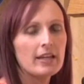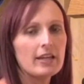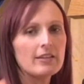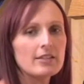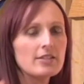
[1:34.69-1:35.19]

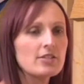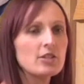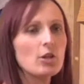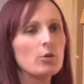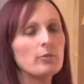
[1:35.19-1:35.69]
And this is
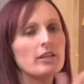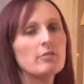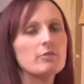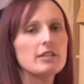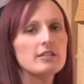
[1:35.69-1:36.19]
the
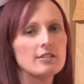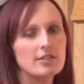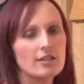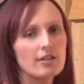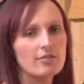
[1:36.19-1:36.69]
opening
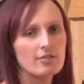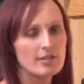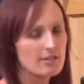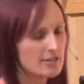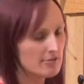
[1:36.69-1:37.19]
piece of
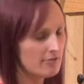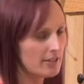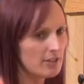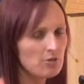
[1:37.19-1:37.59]
this symphony.